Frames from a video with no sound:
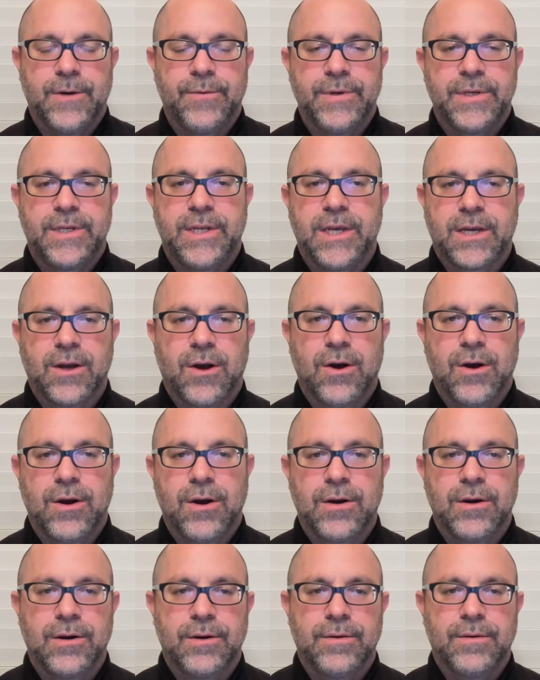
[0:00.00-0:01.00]
We take
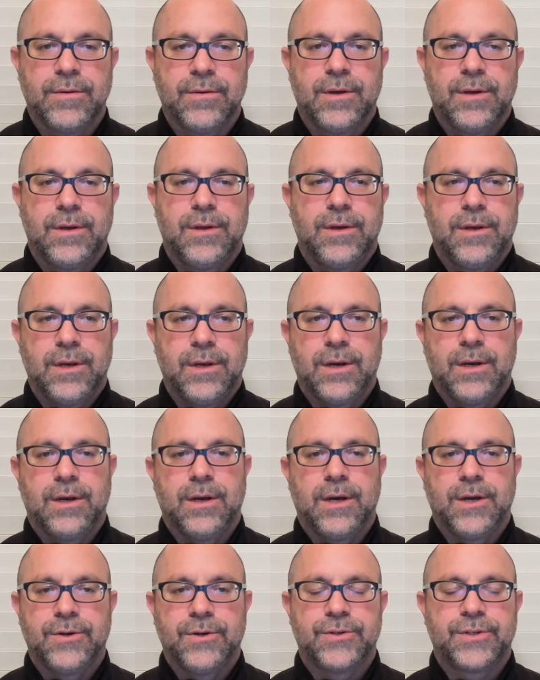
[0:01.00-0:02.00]
our
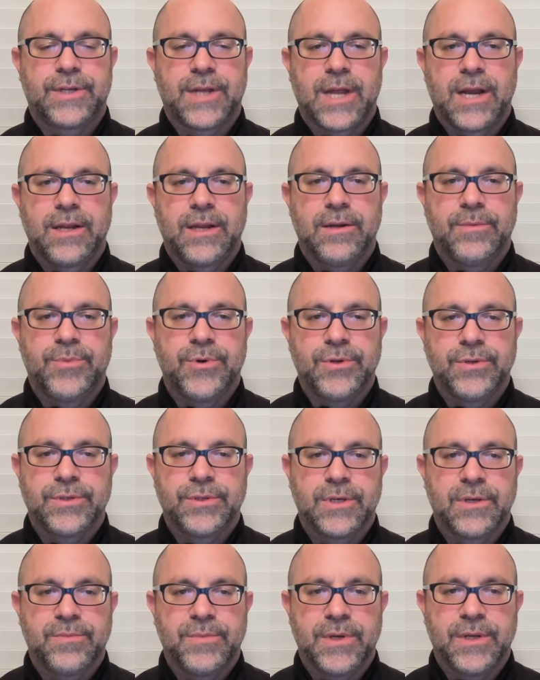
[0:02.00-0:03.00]
understanding of
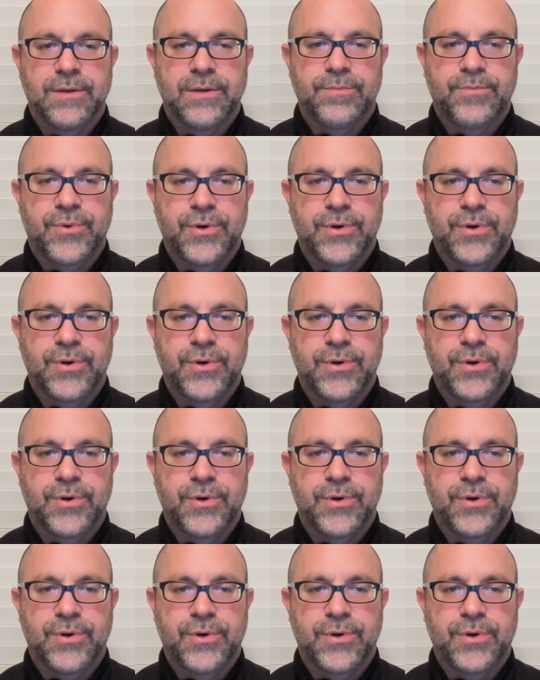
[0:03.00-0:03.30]
Buddhism and